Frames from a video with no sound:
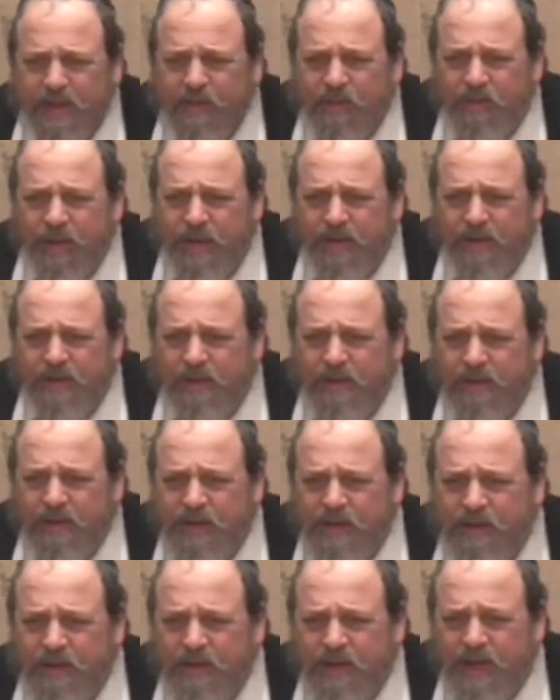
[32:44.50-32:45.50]
right?
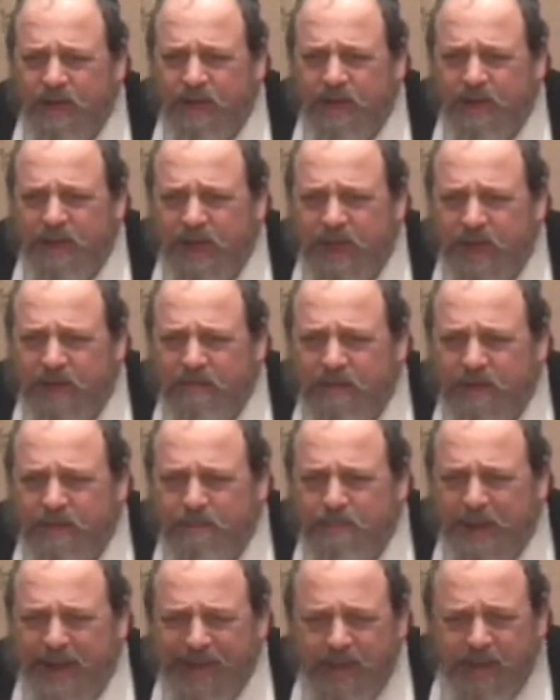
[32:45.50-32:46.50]
They have a
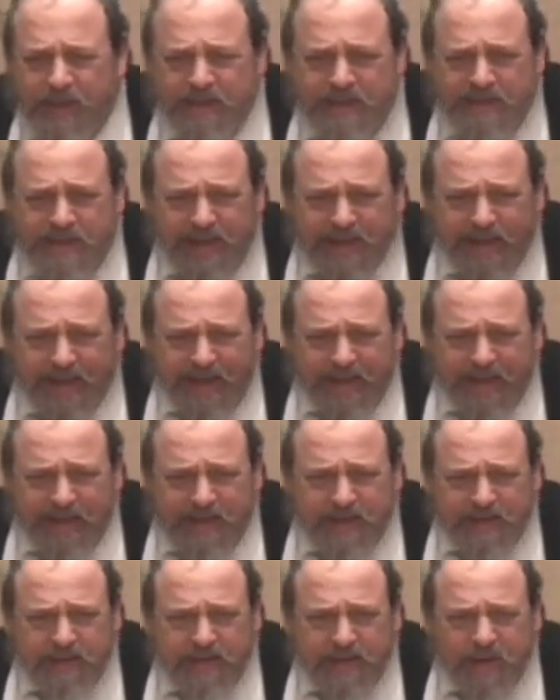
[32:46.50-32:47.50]
balancing
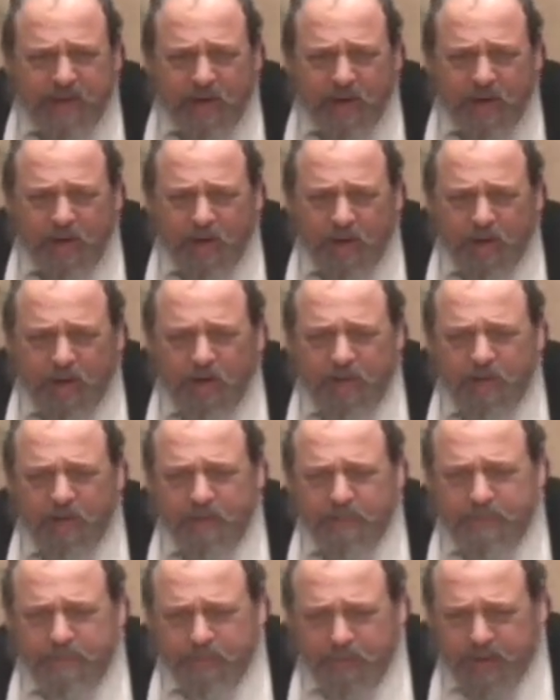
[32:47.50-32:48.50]
act. They are
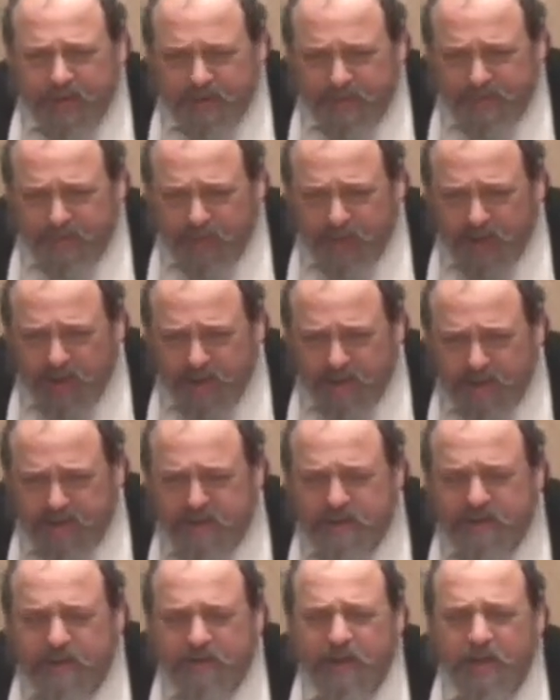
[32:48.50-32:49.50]
afraid for
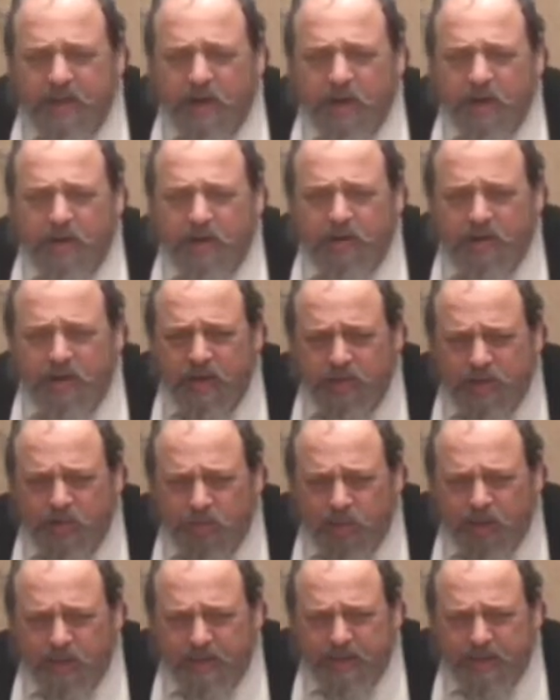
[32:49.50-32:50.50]
us. They do
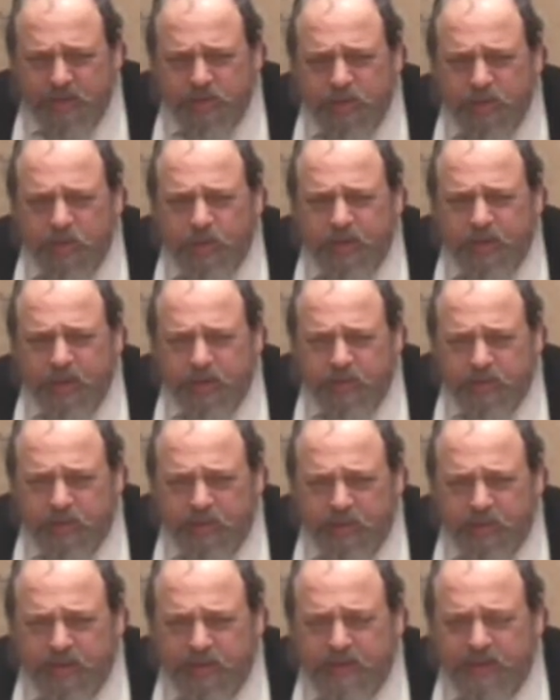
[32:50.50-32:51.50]
want to make sure we don't do
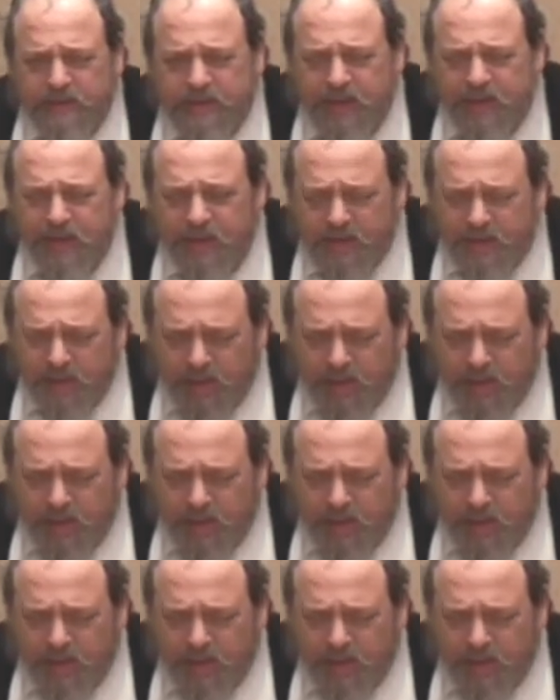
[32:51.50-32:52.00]
things that